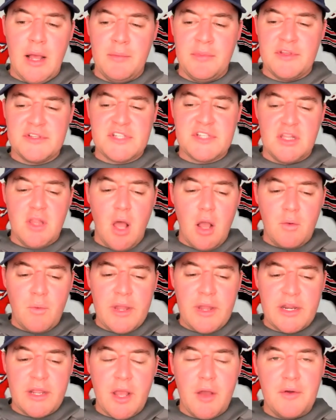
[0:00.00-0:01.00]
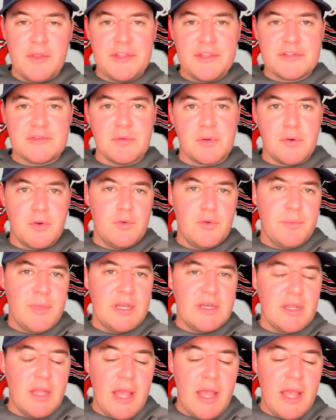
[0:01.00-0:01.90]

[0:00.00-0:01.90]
There's a long way to go in this recruitment.